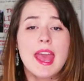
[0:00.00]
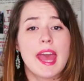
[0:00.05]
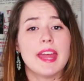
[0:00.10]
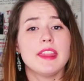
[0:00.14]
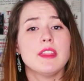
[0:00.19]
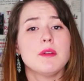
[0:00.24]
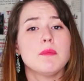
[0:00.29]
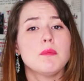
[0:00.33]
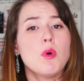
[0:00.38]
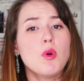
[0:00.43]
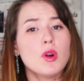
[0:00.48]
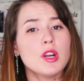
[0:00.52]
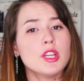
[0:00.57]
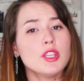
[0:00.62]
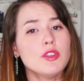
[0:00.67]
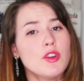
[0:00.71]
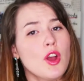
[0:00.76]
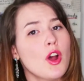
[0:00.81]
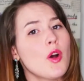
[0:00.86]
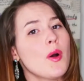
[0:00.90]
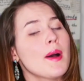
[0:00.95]
And the more
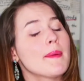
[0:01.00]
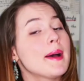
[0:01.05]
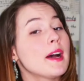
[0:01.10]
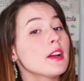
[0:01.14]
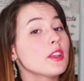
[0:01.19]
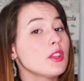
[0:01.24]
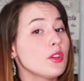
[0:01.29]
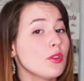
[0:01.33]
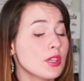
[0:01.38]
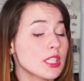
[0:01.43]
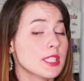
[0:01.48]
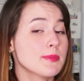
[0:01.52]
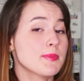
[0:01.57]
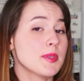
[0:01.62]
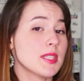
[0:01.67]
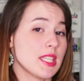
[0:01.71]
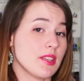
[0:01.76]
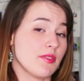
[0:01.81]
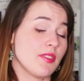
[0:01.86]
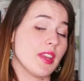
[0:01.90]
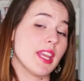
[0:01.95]
you know about your
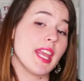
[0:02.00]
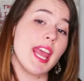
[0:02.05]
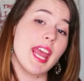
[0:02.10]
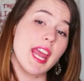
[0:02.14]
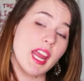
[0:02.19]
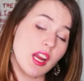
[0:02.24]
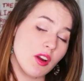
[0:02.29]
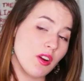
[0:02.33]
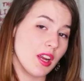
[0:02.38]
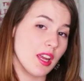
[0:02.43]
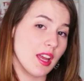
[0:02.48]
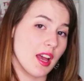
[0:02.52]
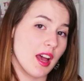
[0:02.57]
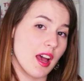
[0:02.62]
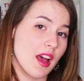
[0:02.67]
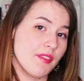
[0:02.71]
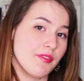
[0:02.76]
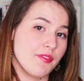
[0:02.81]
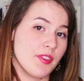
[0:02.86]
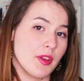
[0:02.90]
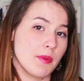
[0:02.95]
specific area
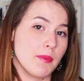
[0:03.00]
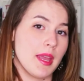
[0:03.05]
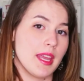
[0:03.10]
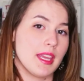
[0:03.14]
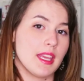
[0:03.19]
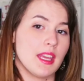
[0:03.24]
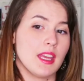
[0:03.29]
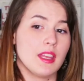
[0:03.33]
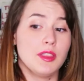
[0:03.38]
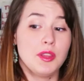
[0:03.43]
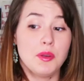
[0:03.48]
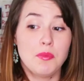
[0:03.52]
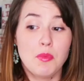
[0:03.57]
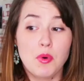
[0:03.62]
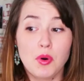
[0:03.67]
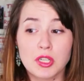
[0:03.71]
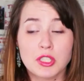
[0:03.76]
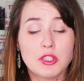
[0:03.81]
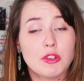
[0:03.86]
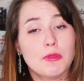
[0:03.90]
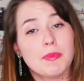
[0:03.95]
of filmmaking, the
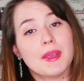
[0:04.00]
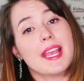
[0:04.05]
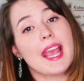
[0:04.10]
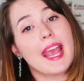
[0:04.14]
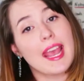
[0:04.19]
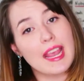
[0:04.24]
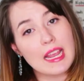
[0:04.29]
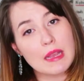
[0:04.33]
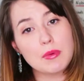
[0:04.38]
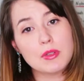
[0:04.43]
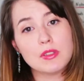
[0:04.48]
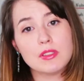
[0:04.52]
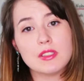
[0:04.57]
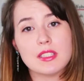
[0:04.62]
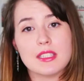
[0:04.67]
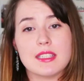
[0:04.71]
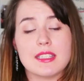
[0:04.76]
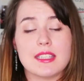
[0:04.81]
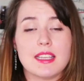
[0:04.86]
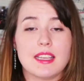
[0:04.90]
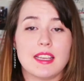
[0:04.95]
more you'll be able
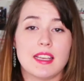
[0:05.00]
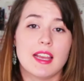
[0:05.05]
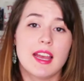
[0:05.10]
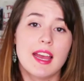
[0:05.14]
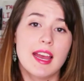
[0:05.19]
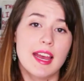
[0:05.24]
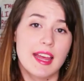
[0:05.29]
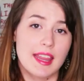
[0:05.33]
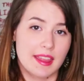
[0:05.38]
to see